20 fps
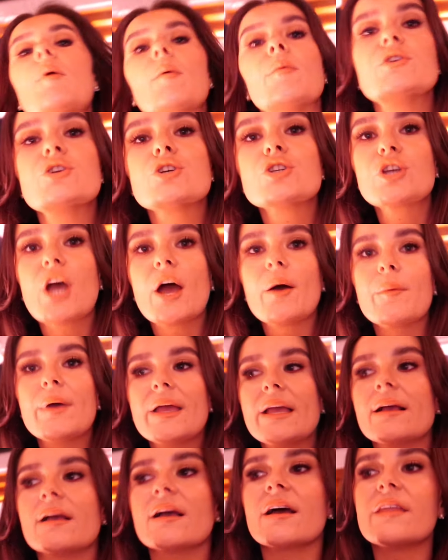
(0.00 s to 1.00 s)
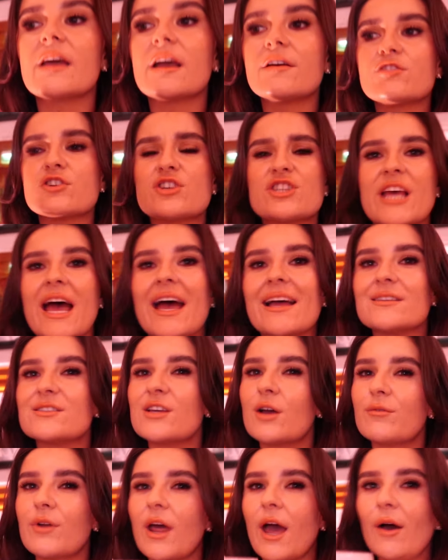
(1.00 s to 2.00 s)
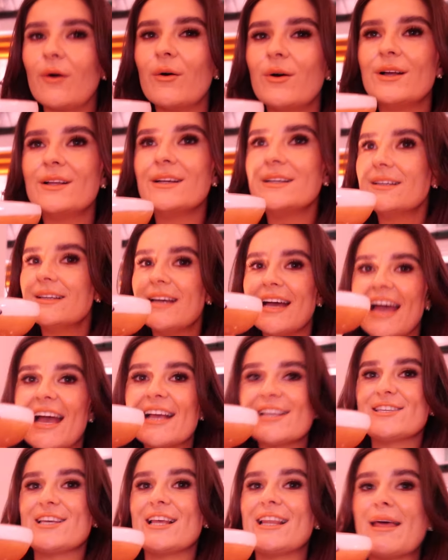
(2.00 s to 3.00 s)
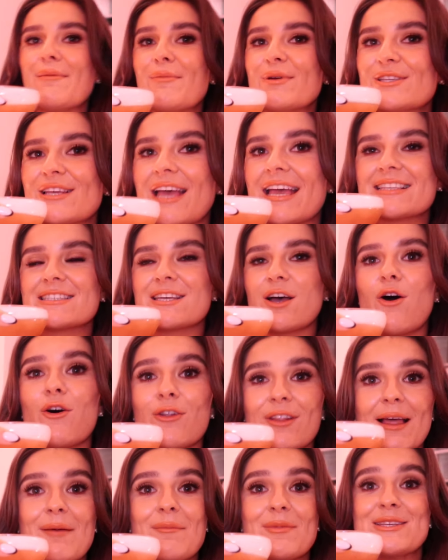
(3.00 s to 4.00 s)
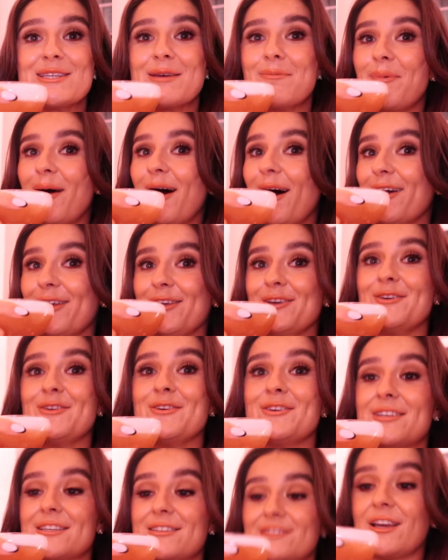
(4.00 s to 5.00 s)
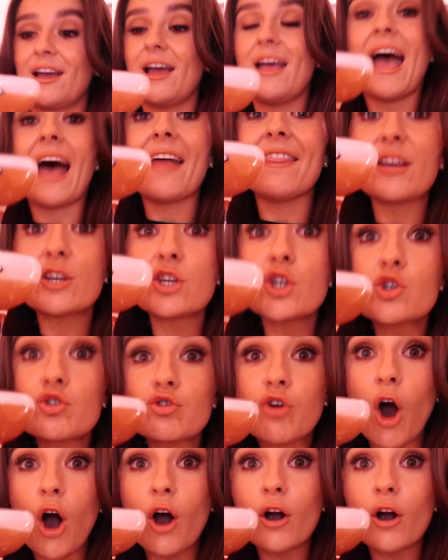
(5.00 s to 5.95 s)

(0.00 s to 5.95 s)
We're just going. I think I just said, I don't know. It's an unlimited bar used. And shrimp.